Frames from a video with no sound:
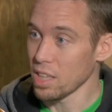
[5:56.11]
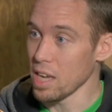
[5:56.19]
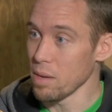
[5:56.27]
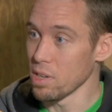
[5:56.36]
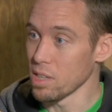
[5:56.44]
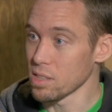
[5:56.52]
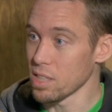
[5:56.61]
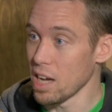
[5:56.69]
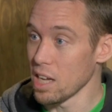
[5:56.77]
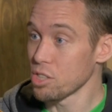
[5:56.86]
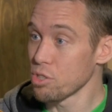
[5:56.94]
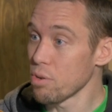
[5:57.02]
claim is
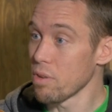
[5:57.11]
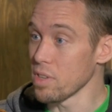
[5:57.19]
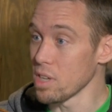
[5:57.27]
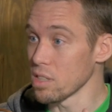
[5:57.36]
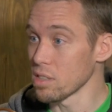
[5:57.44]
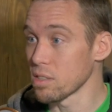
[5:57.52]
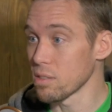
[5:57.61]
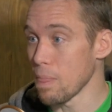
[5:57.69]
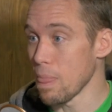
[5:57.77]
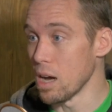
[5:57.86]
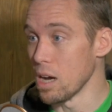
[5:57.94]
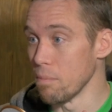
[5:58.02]
that two of these,
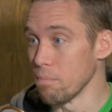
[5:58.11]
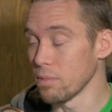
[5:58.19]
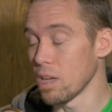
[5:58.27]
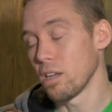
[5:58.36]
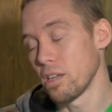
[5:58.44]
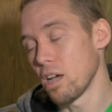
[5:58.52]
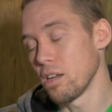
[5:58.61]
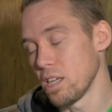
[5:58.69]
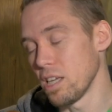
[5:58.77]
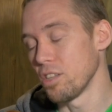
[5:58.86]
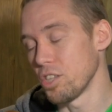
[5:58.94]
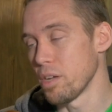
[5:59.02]
um, not not
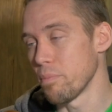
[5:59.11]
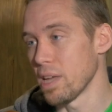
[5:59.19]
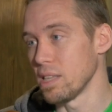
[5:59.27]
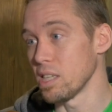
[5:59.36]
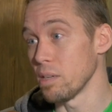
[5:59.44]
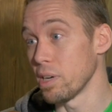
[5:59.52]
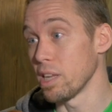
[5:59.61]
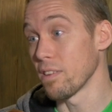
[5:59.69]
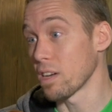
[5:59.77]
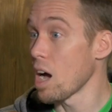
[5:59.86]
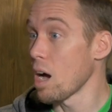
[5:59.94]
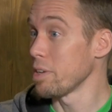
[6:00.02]
in the chimpanzee, but in
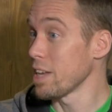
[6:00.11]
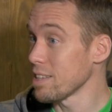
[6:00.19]
the common